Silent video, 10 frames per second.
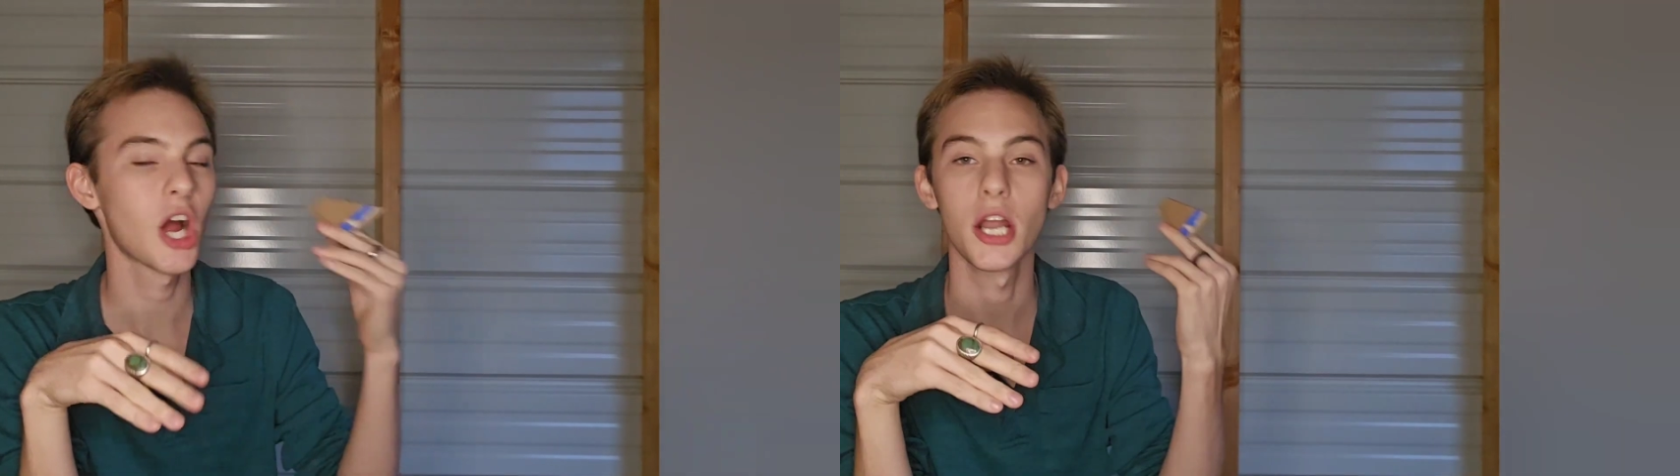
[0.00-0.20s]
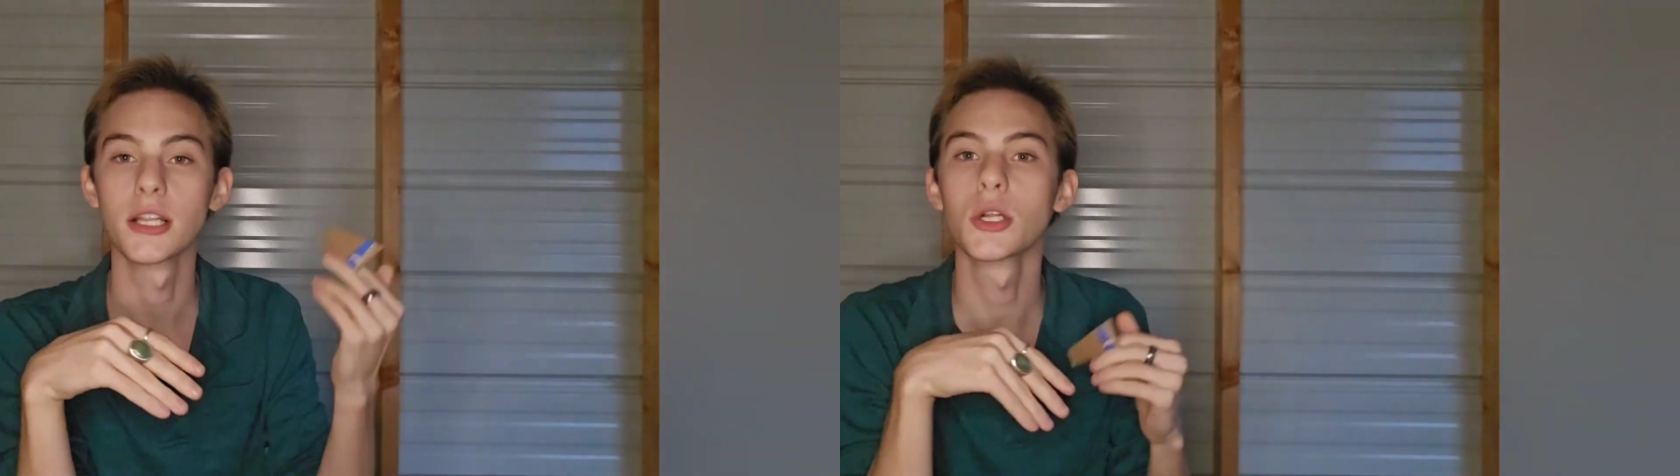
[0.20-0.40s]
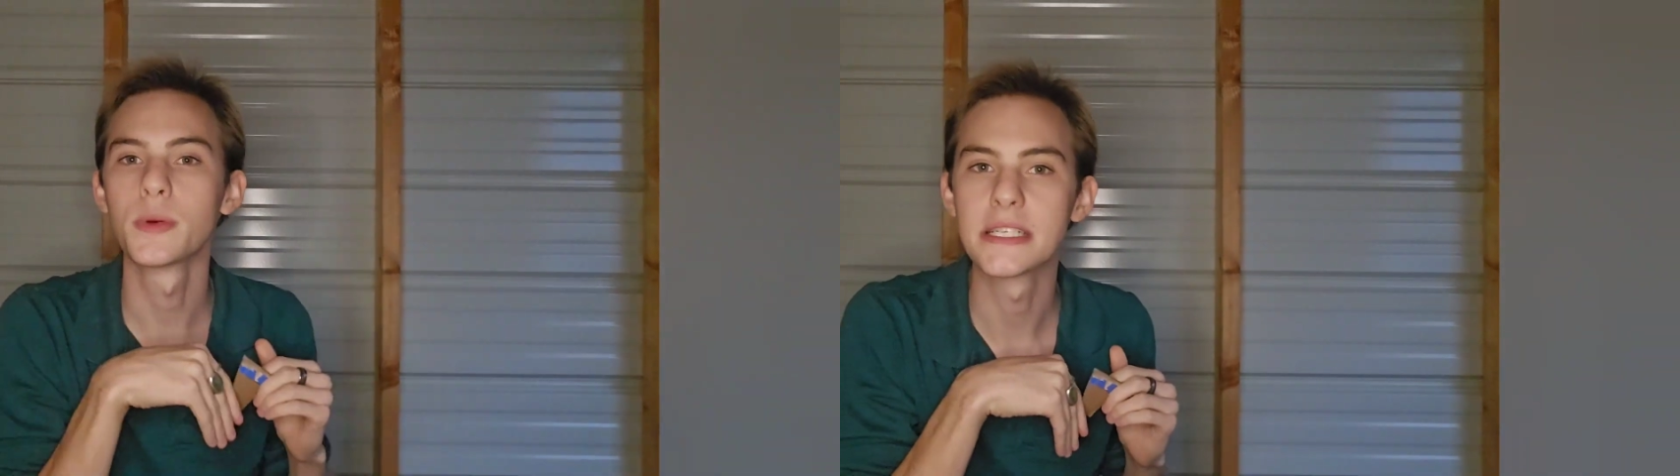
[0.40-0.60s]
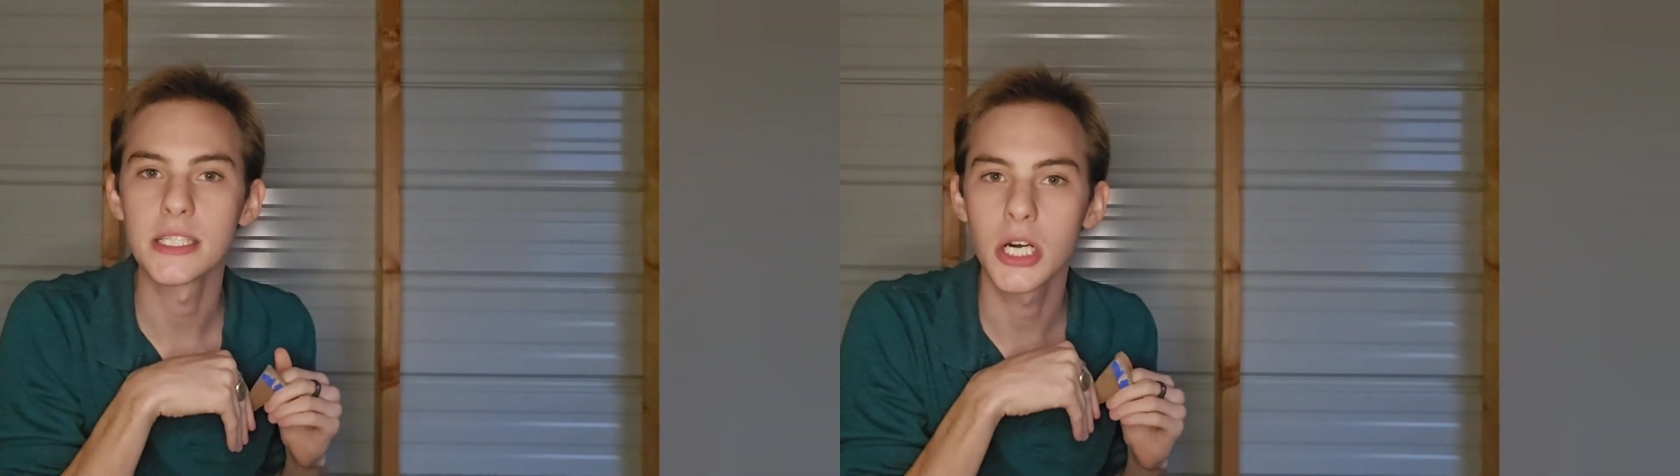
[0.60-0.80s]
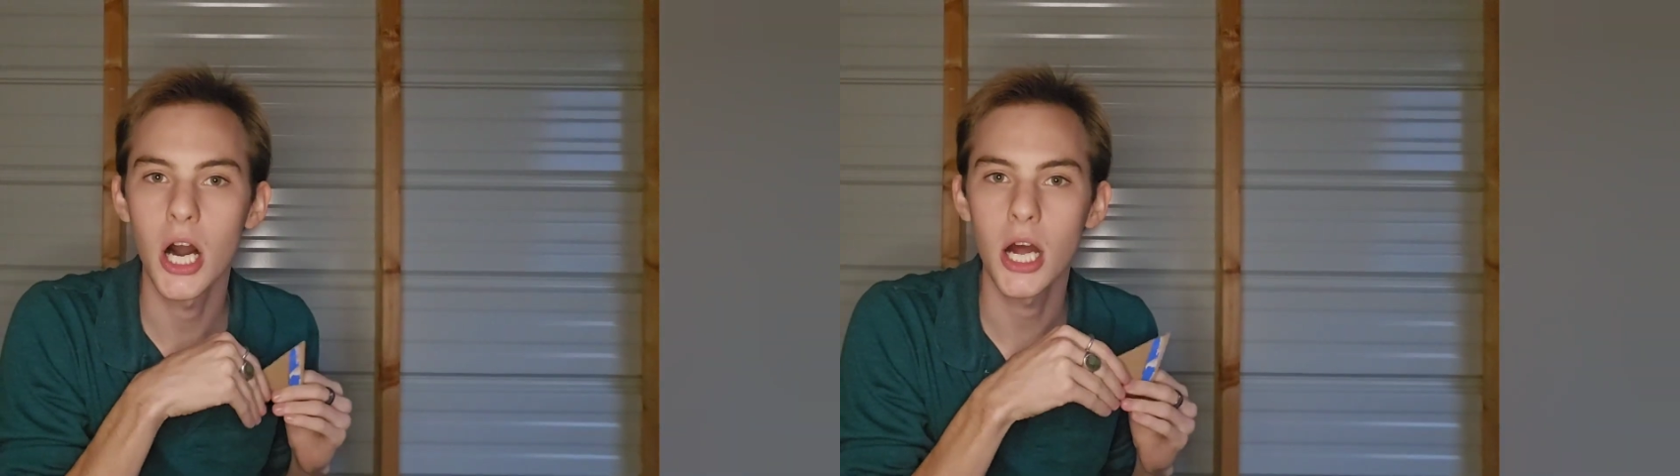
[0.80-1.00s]
on a little piece of
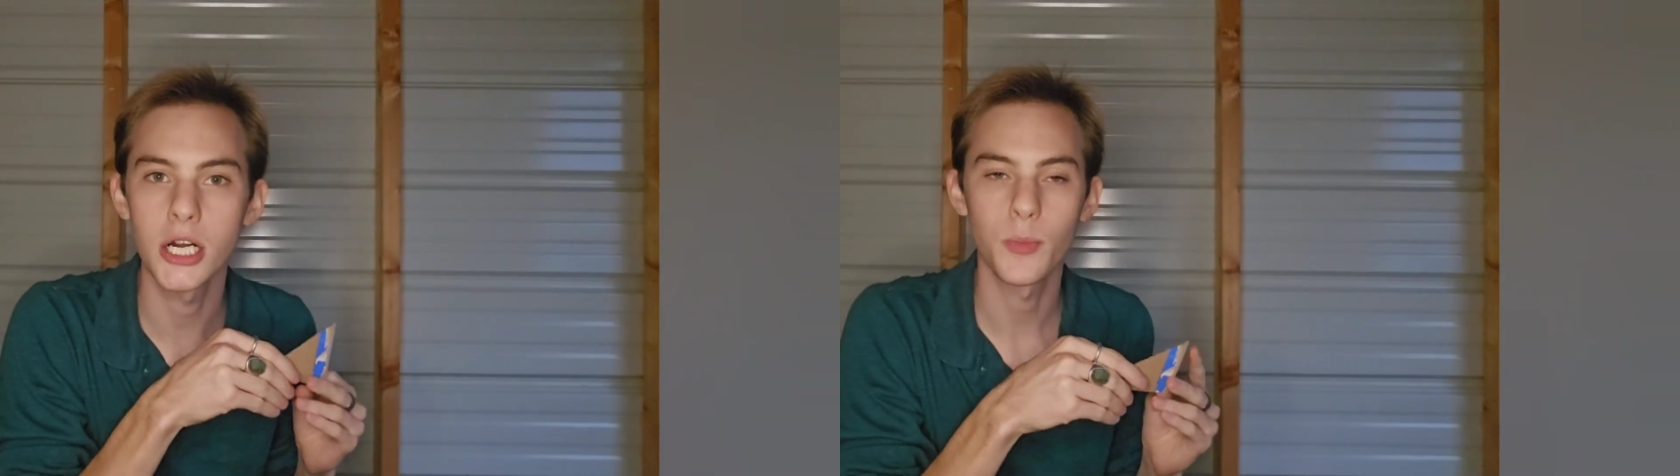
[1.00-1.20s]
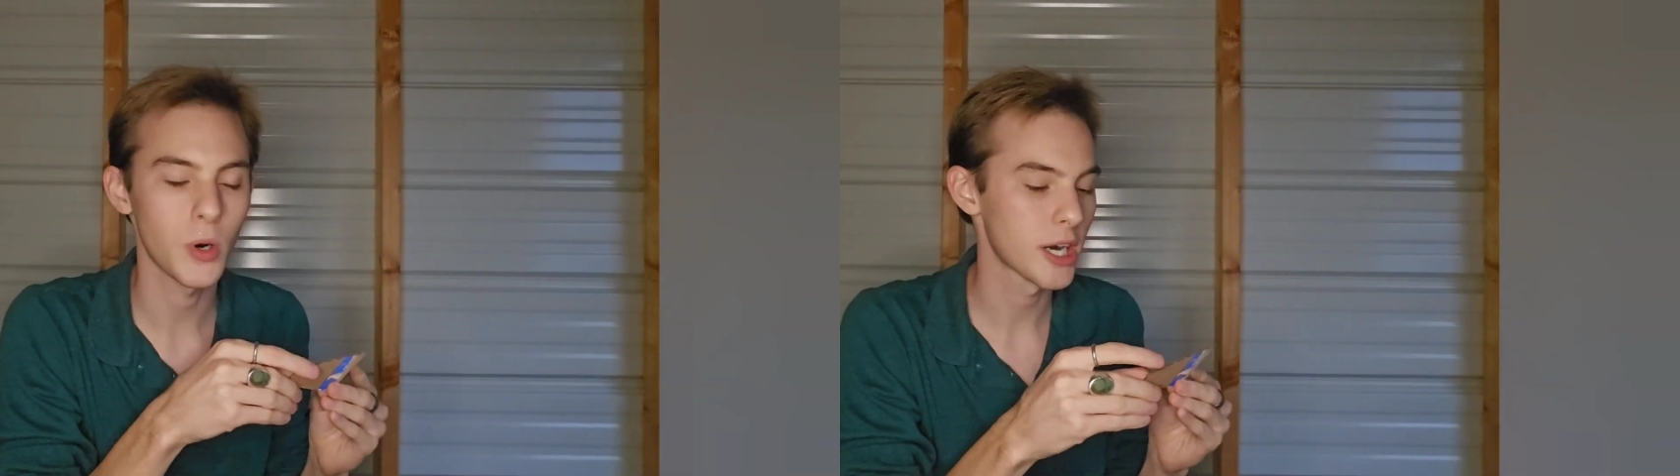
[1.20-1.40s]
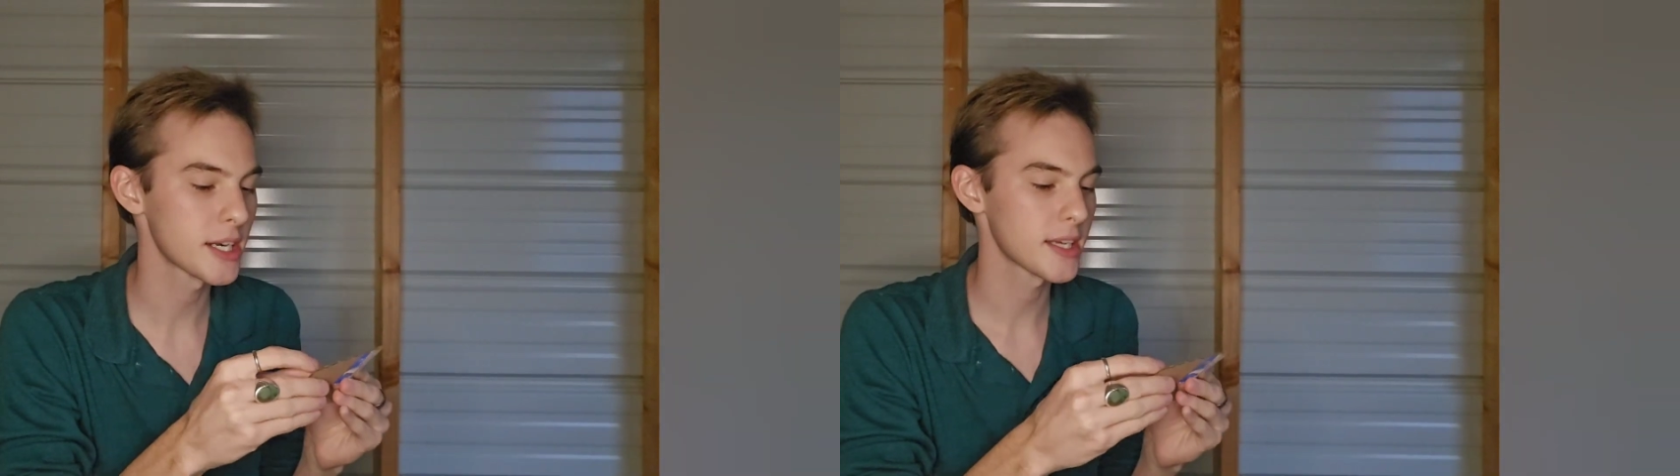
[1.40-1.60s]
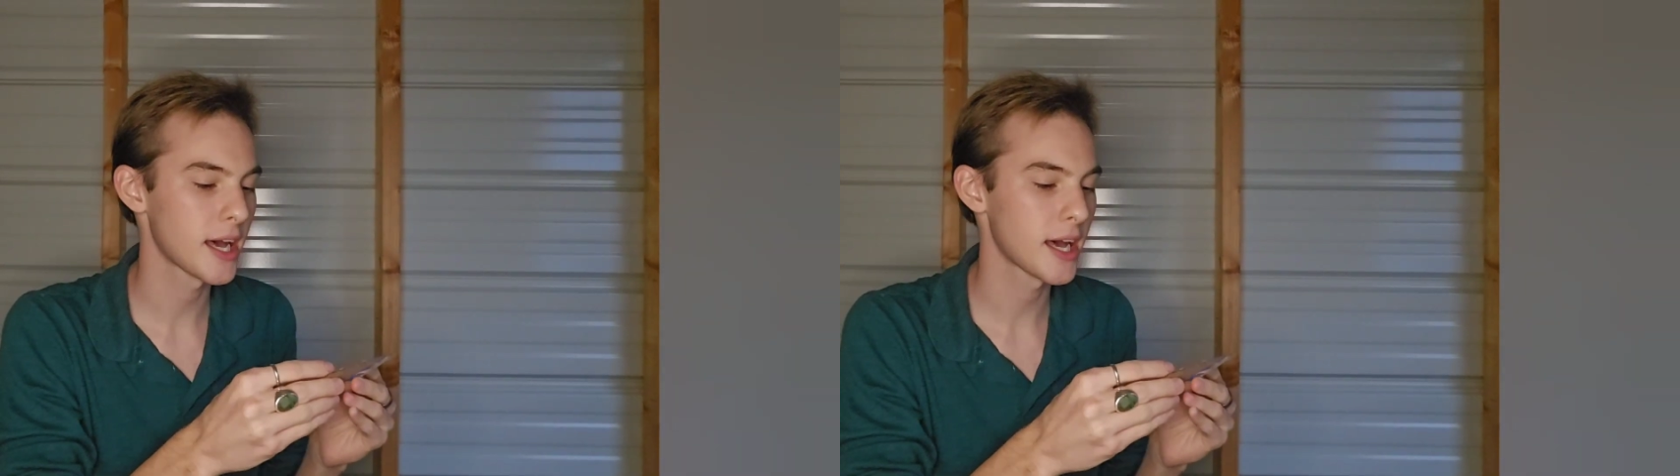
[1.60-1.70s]
cardboard